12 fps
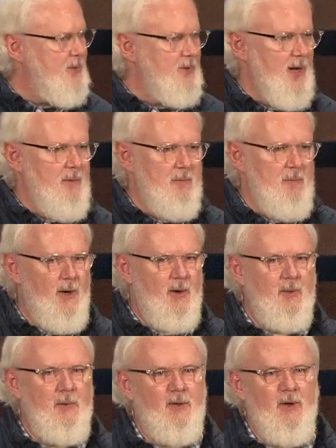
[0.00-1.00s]
and grandma
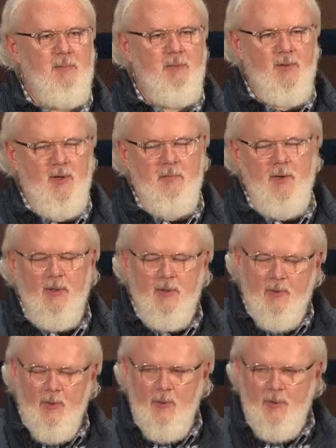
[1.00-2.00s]
Merrill. My grandpa and grandma Merrill, they
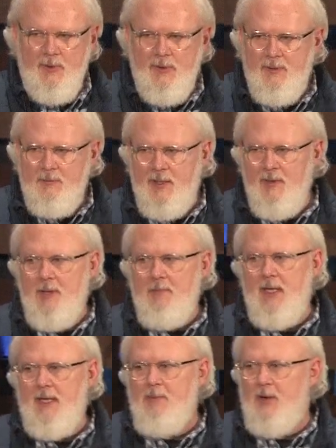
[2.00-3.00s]
were older, and my
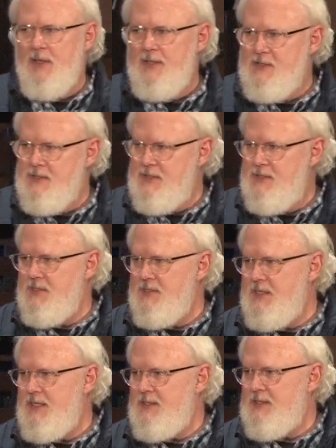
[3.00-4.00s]
grandpa had Parkinson's
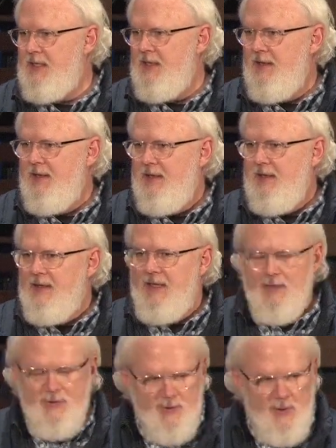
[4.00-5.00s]
disease. And that
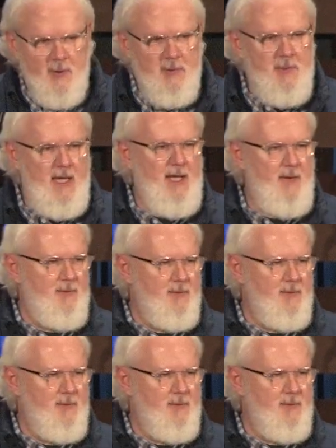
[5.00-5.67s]
it slowed him down